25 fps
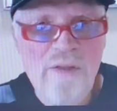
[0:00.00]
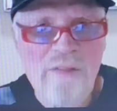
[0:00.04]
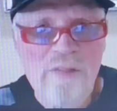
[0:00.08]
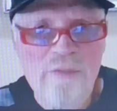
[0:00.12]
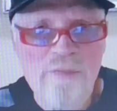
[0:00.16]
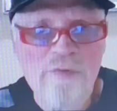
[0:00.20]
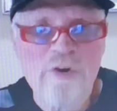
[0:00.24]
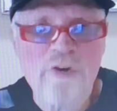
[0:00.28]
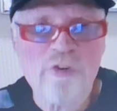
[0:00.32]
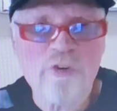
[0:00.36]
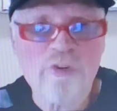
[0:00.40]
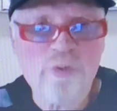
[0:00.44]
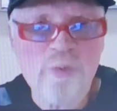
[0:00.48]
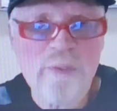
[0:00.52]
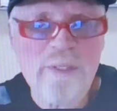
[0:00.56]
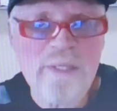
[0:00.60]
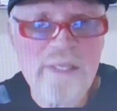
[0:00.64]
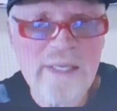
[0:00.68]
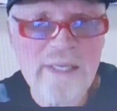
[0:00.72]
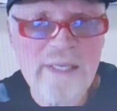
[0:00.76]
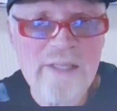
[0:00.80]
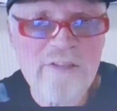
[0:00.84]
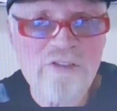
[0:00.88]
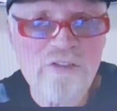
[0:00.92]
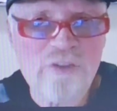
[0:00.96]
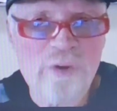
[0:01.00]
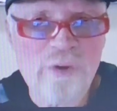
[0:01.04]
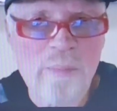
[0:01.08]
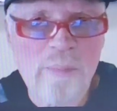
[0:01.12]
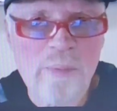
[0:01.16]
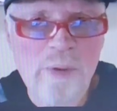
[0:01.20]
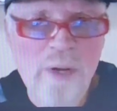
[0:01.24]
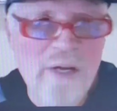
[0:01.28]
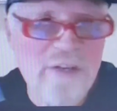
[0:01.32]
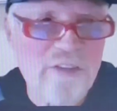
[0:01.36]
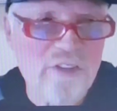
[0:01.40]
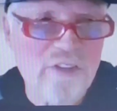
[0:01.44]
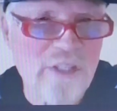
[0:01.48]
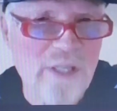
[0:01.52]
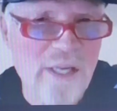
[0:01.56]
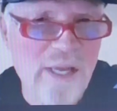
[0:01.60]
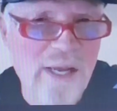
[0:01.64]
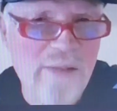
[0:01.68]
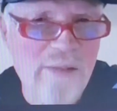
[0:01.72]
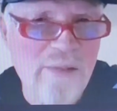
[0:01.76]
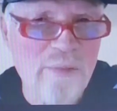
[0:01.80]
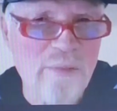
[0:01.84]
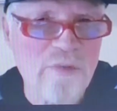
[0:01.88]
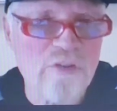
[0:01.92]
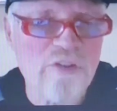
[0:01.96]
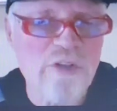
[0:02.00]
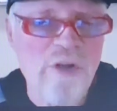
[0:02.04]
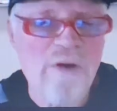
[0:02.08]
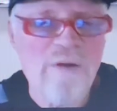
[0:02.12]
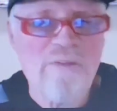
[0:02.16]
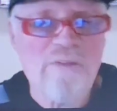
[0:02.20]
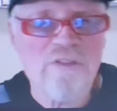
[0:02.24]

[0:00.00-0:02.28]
the first one it gets there blocks the others.